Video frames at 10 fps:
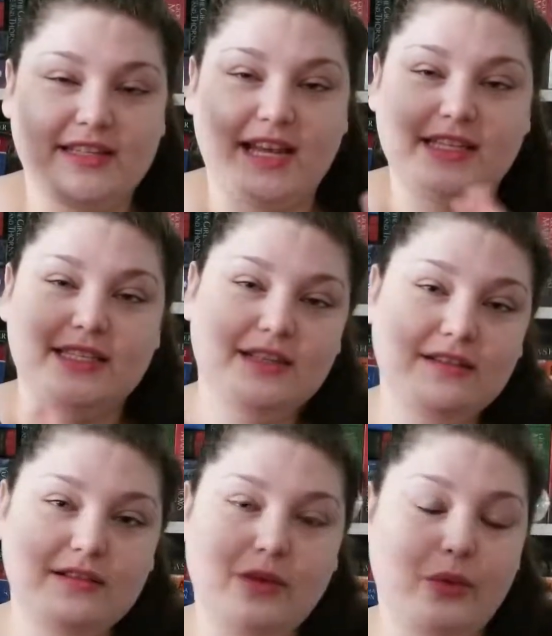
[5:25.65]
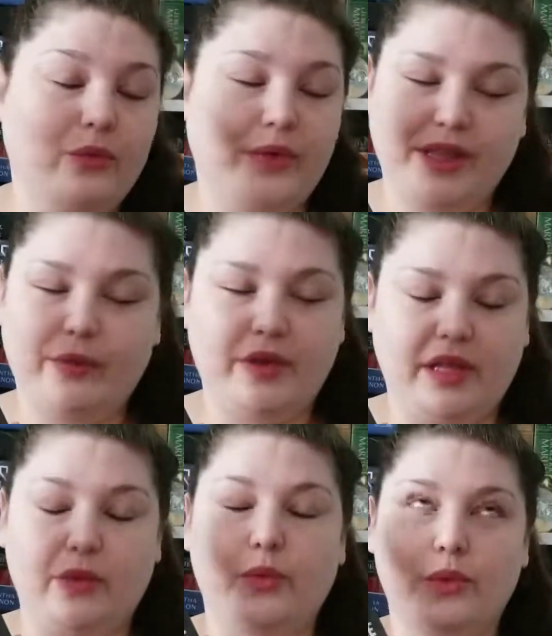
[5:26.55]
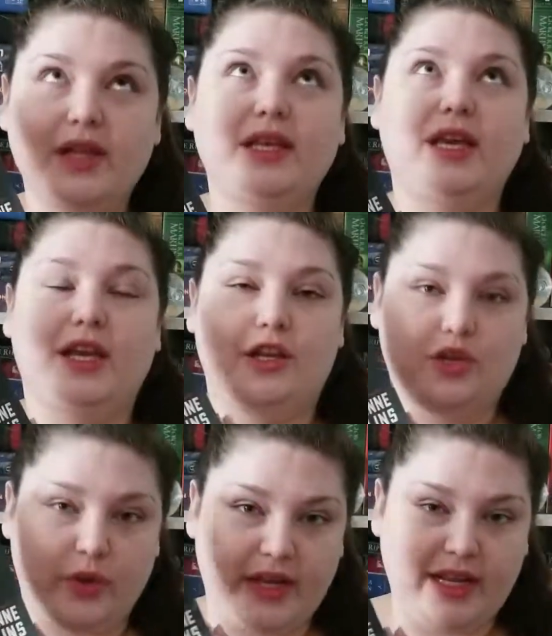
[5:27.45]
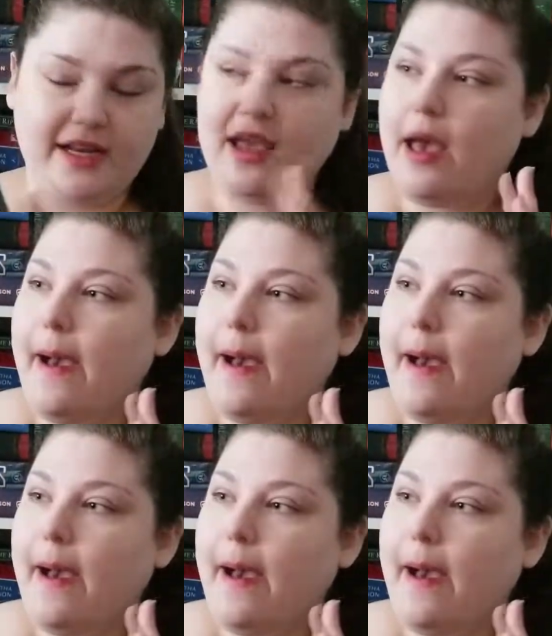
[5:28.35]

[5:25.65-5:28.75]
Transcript: I still really enjoyed it,